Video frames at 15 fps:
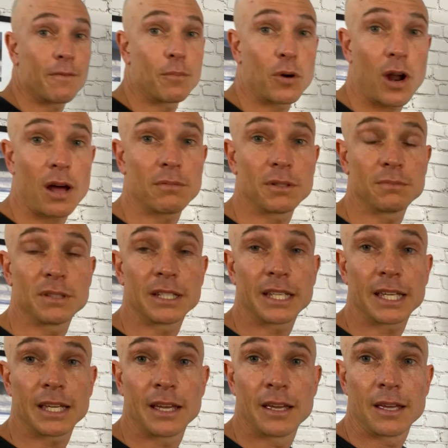
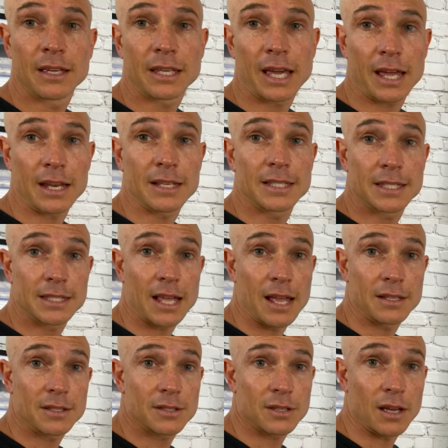probably get a
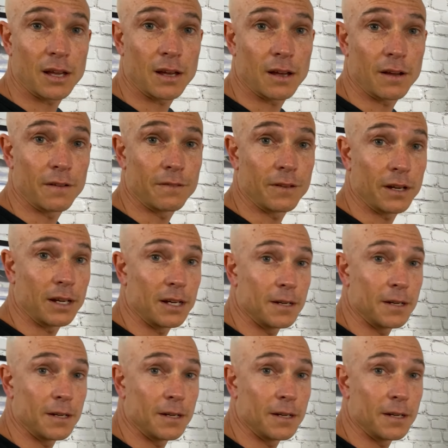sense of